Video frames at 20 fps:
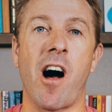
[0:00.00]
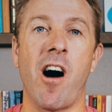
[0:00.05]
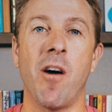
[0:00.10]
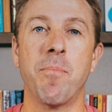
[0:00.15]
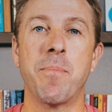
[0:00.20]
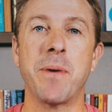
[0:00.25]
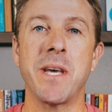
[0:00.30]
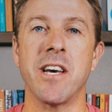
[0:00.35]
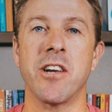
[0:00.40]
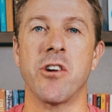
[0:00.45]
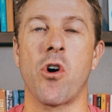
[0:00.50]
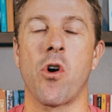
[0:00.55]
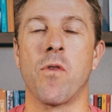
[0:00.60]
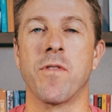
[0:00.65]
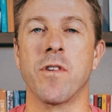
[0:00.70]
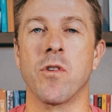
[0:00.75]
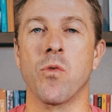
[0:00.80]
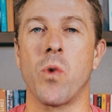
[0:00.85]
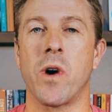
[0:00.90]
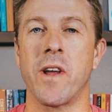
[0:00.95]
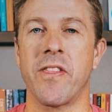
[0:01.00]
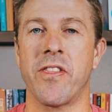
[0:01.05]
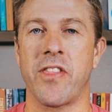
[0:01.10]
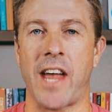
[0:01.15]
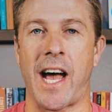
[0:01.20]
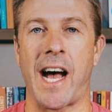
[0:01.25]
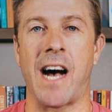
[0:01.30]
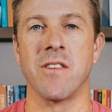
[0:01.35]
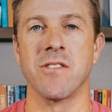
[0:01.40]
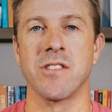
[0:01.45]
I'll be at over
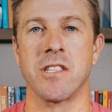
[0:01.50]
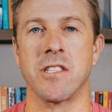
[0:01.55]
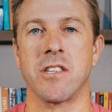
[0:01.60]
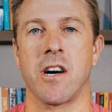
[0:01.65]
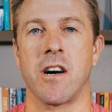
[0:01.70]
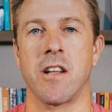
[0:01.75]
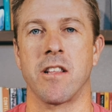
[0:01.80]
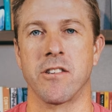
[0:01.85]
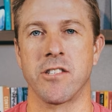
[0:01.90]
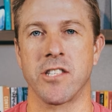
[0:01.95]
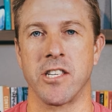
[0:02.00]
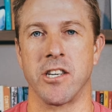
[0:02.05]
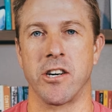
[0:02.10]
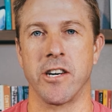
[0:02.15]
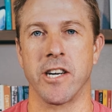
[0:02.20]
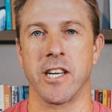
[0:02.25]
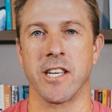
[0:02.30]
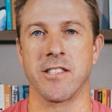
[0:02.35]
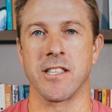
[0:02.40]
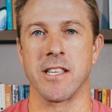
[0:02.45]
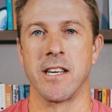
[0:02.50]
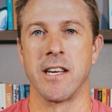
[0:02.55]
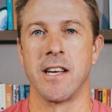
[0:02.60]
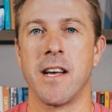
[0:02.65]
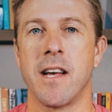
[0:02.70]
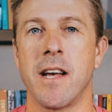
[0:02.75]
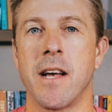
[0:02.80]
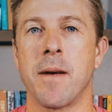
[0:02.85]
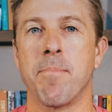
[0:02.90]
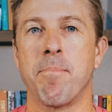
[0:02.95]
$1,000 in earnings
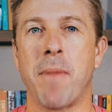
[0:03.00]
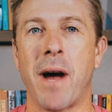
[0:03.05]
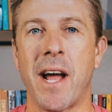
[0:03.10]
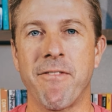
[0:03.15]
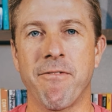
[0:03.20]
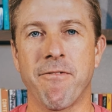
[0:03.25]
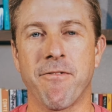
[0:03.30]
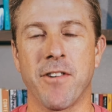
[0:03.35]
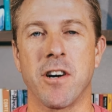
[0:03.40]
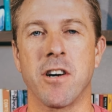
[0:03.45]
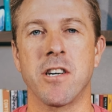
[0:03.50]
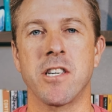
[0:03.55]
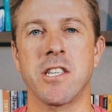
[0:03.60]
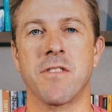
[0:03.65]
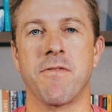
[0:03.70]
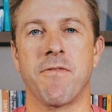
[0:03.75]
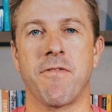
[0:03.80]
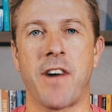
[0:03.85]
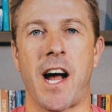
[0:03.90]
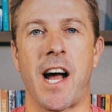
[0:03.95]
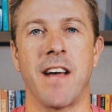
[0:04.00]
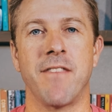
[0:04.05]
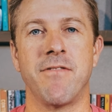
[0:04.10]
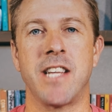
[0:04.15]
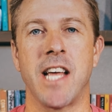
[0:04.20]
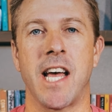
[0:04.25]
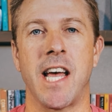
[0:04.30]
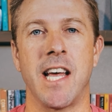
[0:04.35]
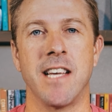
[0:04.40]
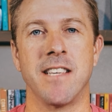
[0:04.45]
my first five
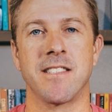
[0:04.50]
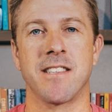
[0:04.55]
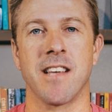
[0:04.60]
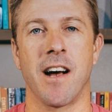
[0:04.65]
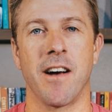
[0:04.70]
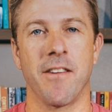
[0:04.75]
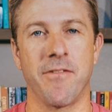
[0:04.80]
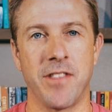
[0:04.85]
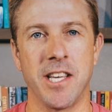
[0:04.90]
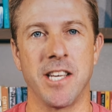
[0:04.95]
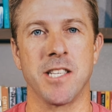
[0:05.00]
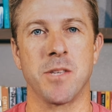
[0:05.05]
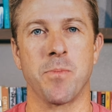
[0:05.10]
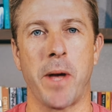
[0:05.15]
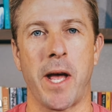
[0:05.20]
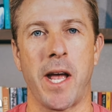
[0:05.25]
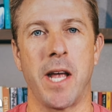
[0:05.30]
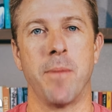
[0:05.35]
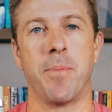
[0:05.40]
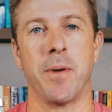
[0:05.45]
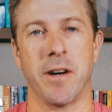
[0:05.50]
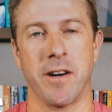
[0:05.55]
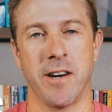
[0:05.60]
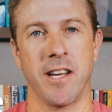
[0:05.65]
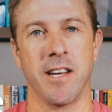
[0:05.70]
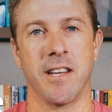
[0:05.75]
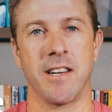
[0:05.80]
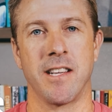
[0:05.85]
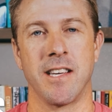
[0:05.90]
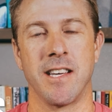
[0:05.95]
days of this pay
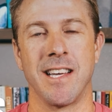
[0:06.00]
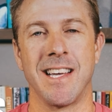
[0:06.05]
period.